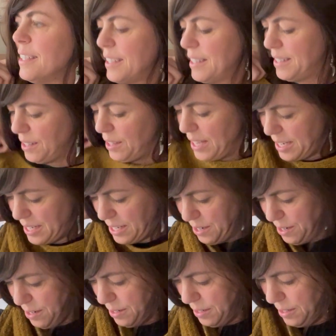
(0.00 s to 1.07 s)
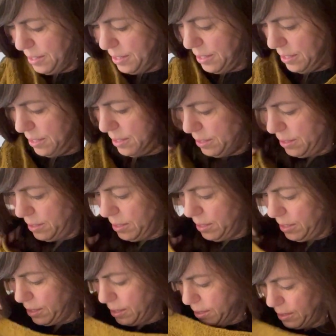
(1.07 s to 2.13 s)
in the light here.
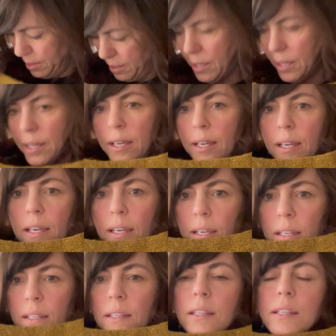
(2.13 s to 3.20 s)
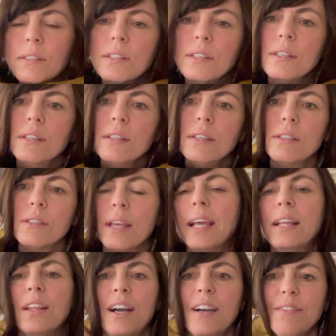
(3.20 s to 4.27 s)
Yeah, this is
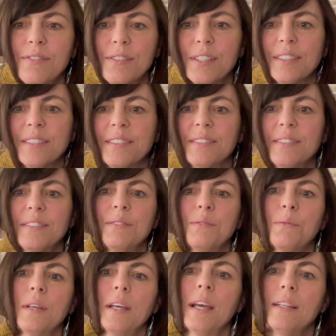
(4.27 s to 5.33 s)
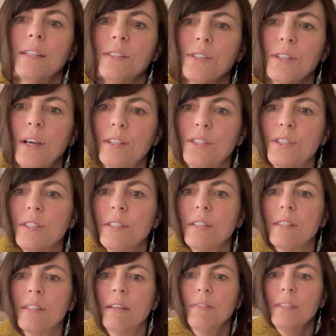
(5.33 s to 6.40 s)
Hayloft, and it's got just
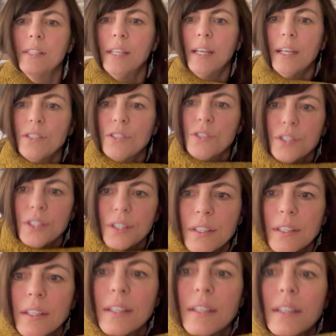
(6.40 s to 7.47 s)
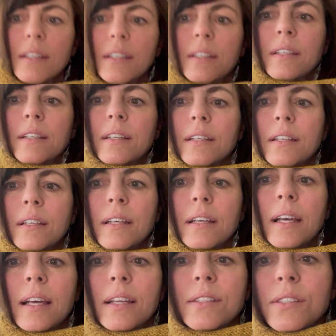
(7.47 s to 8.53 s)
this lovely texture
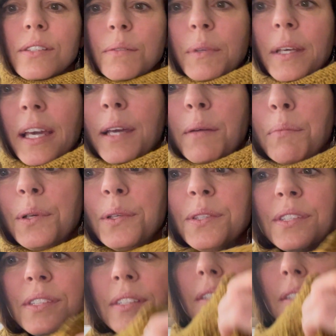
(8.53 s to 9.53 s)
and some cables.